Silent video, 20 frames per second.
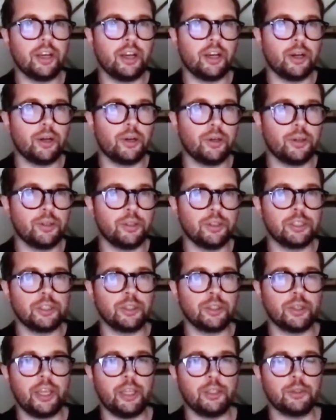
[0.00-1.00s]
who is
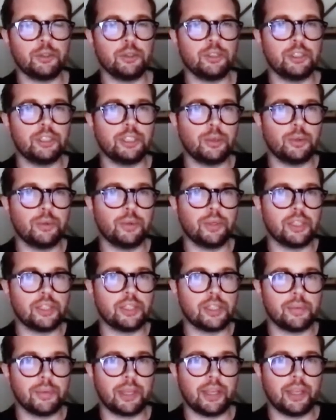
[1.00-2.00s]
okay to deal with
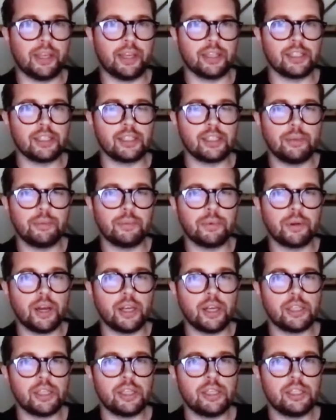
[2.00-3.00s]
some kinks in the
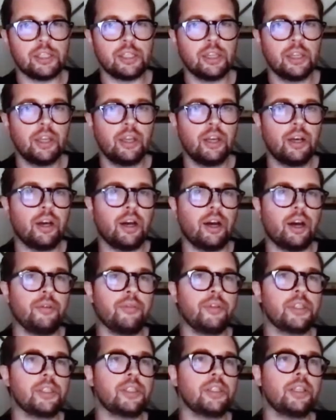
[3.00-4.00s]
process.
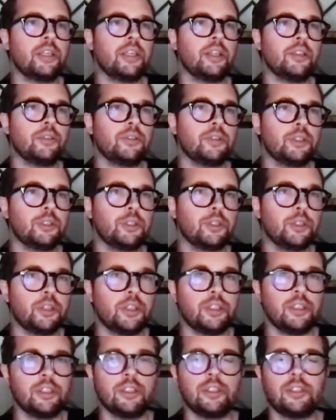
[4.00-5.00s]
Obviously, in
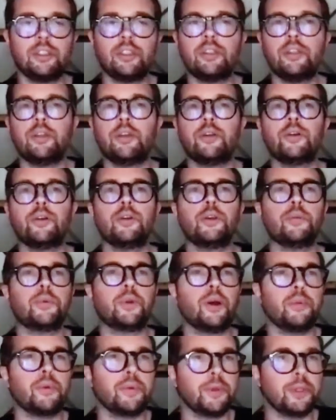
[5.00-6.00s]
return, you're
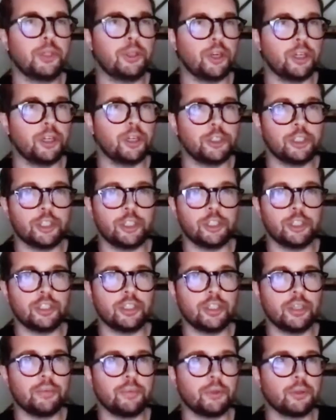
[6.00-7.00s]
probably not charging
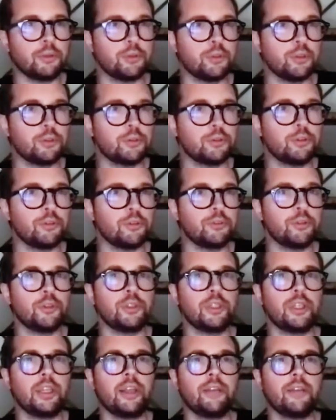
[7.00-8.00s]
them through the roof. You're
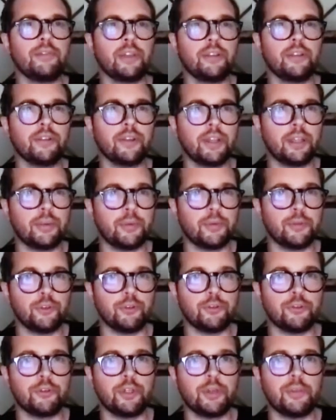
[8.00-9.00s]
giving them a few
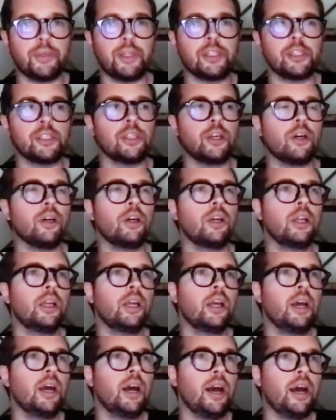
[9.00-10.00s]
freebies. So
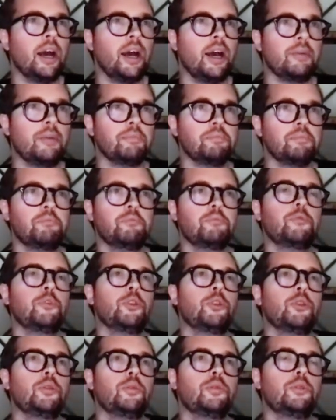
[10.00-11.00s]

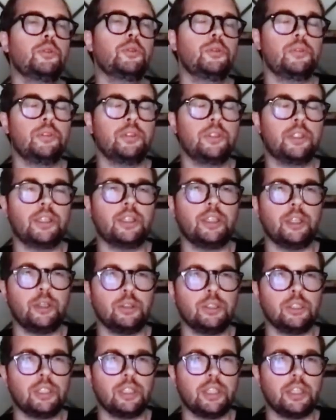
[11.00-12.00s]
you're literally
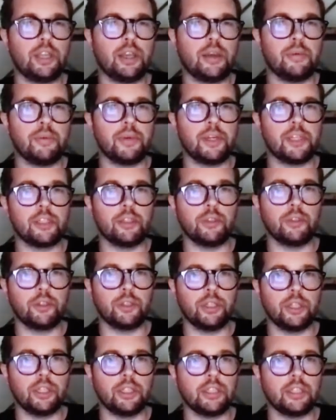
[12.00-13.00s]
using them as an
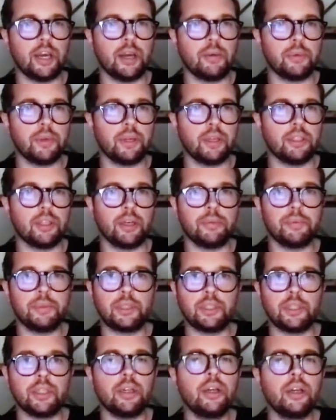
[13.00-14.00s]
early
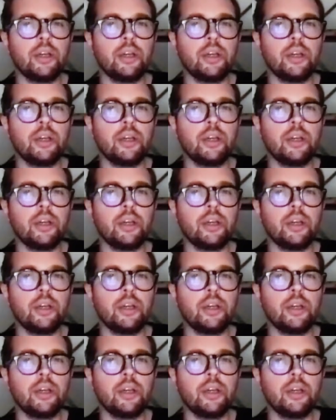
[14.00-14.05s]
adapter.